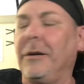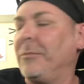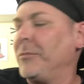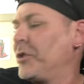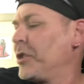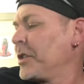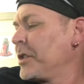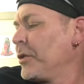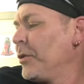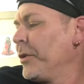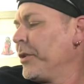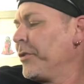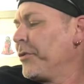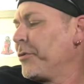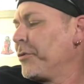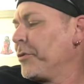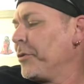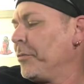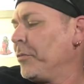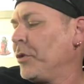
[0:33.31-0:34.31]
Just going
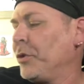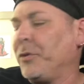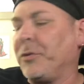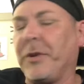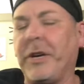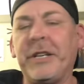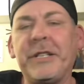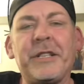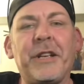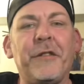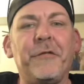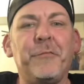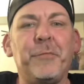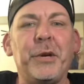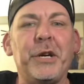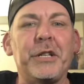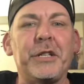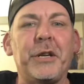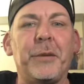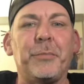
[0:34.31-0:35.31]
through the Blu-rays I've
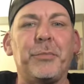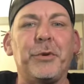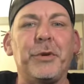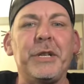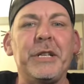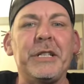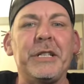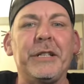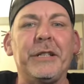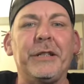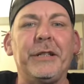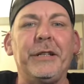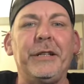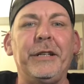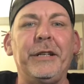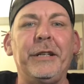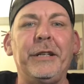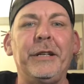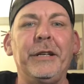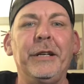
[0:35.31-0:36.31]
picked up
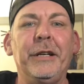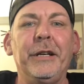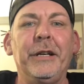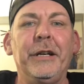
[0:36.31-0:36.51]
recently.